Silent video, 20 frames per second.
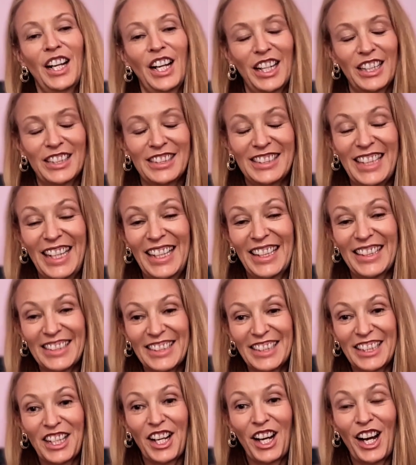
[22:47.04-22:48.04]

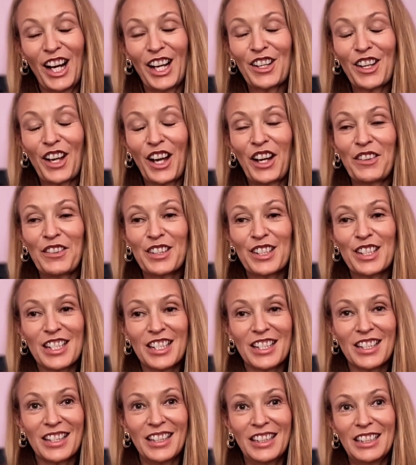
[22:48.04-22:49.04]
Exactly. I was
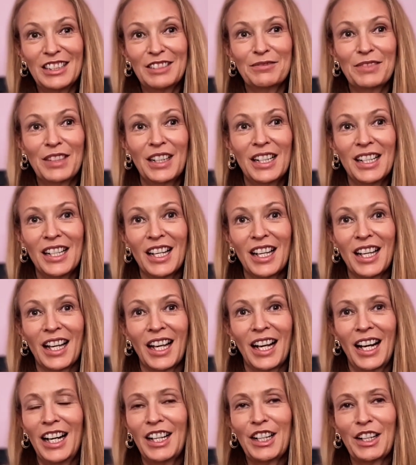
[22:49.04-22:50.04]
just,
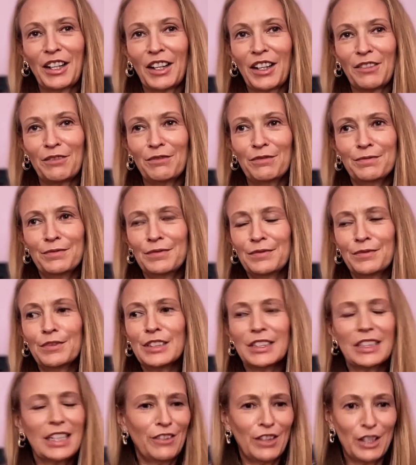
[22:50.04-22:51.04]
I
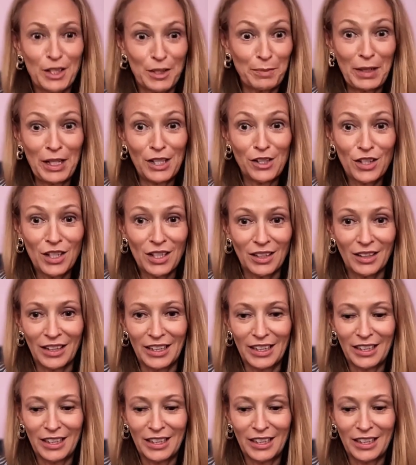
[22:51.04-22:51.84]
was giving a speech at